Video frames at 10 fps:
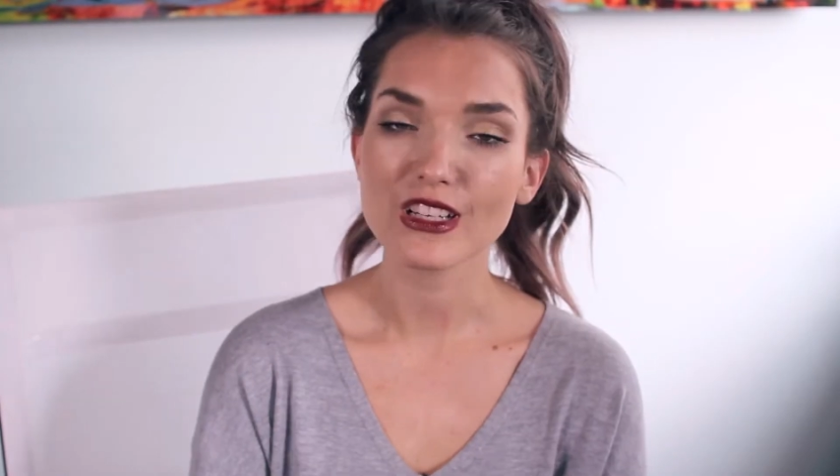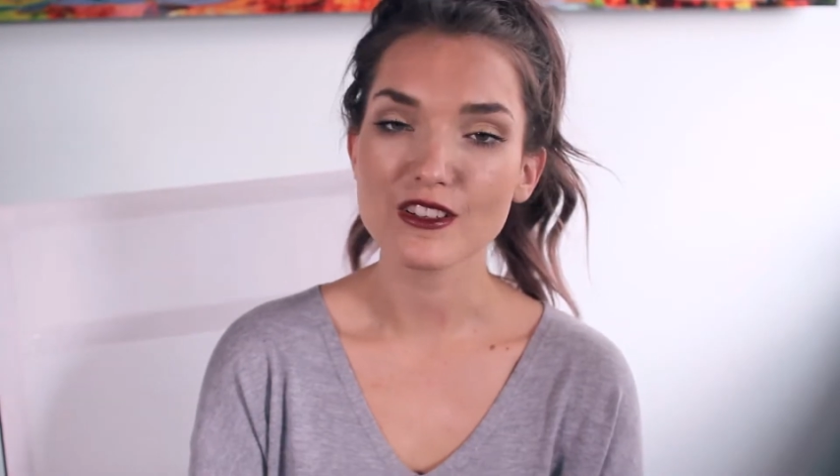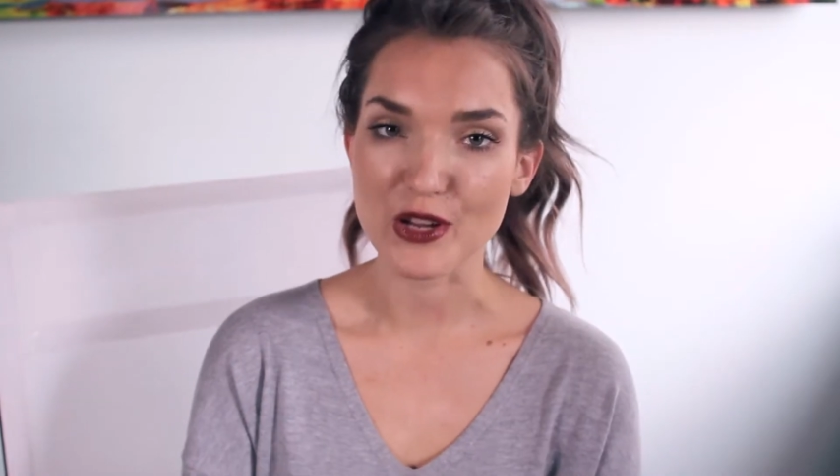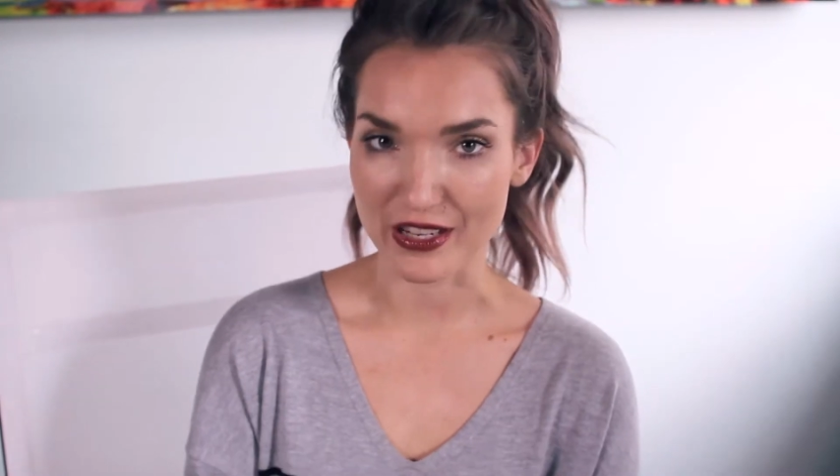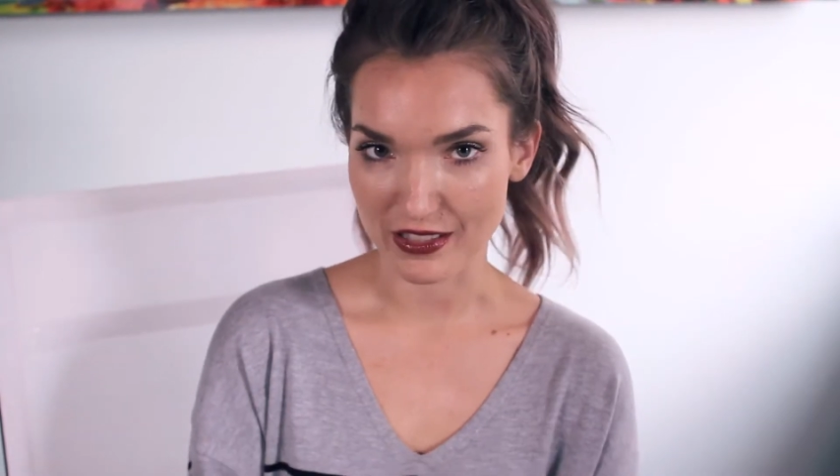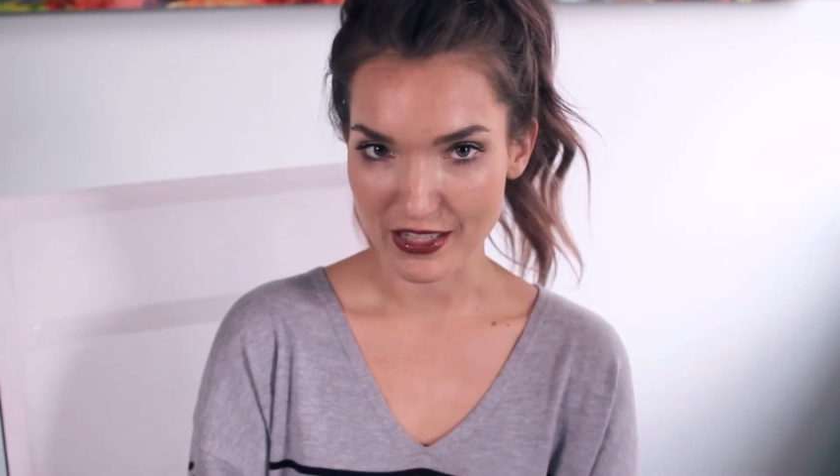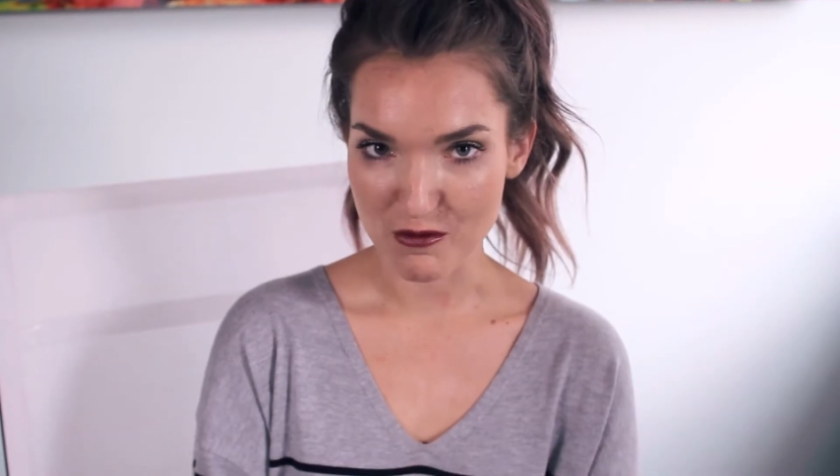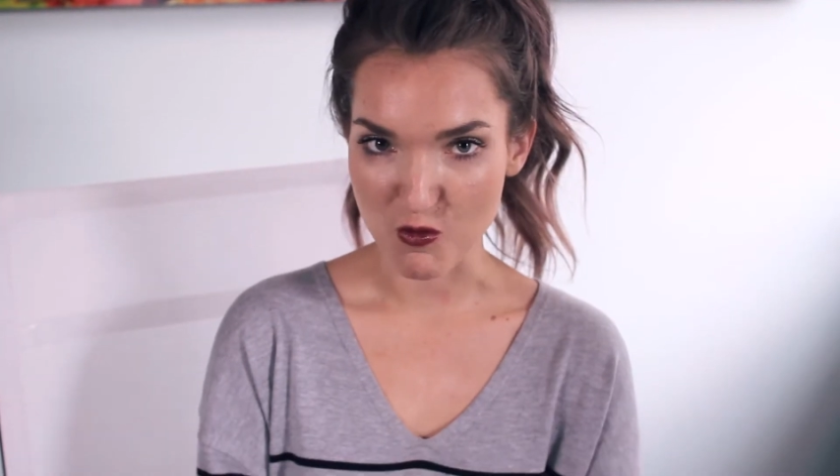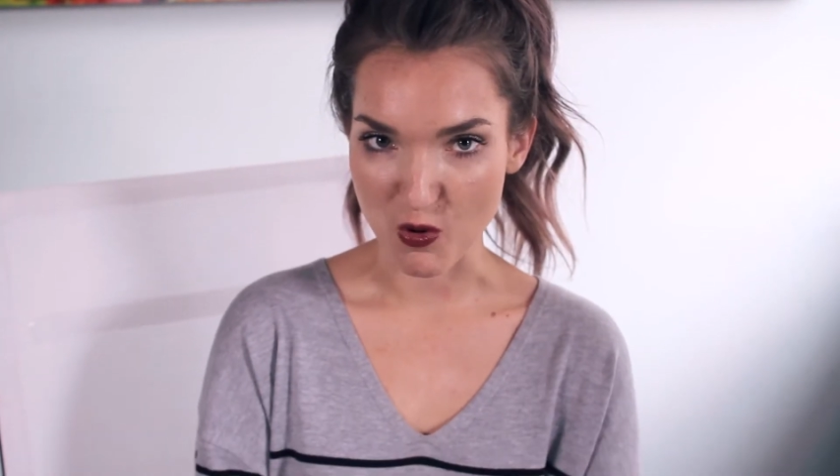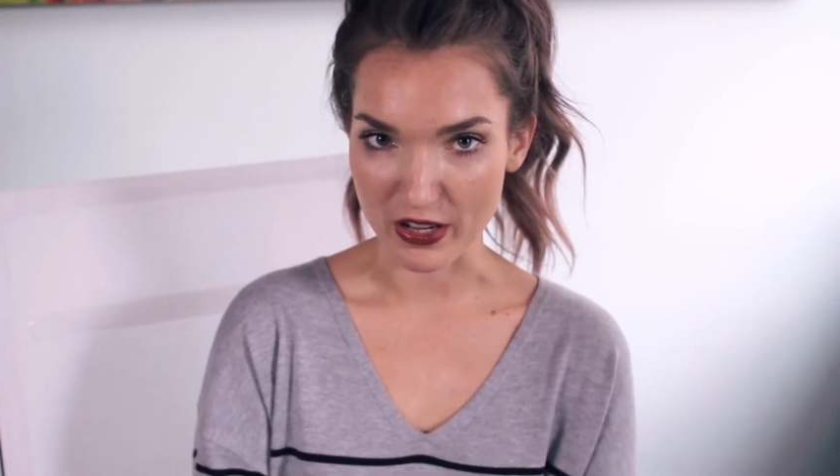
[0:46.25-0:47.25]
Okay,
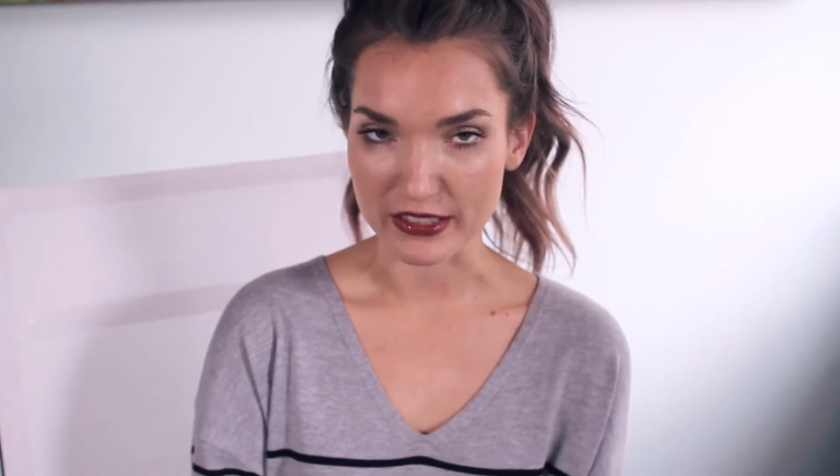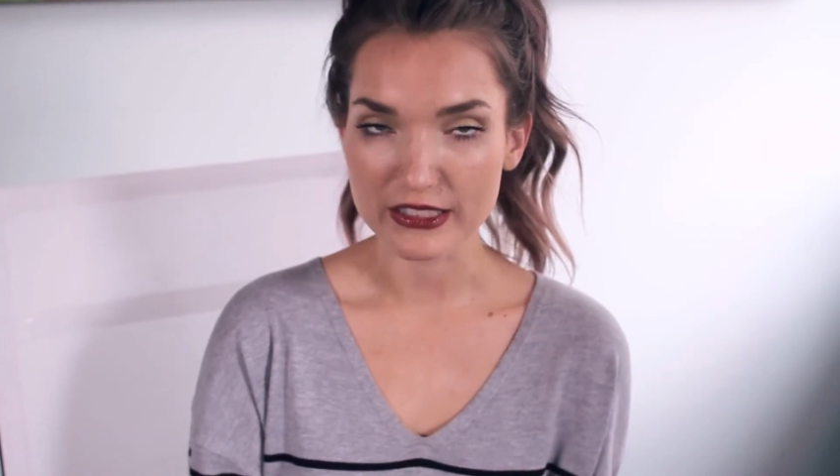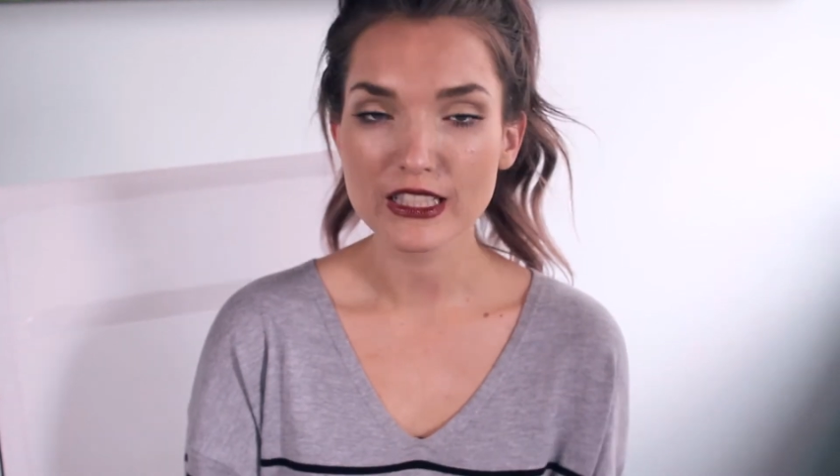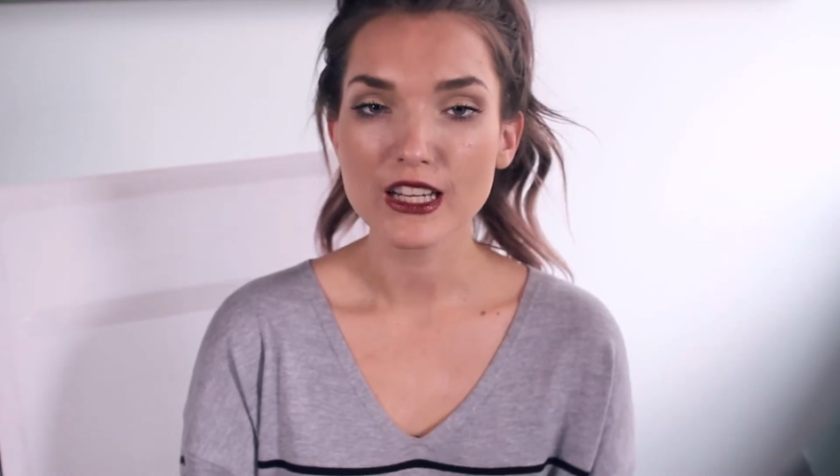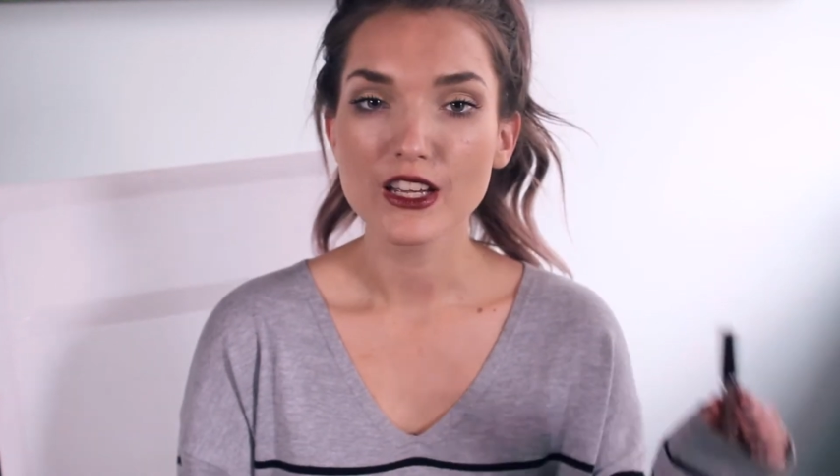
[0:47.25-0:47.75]
step one,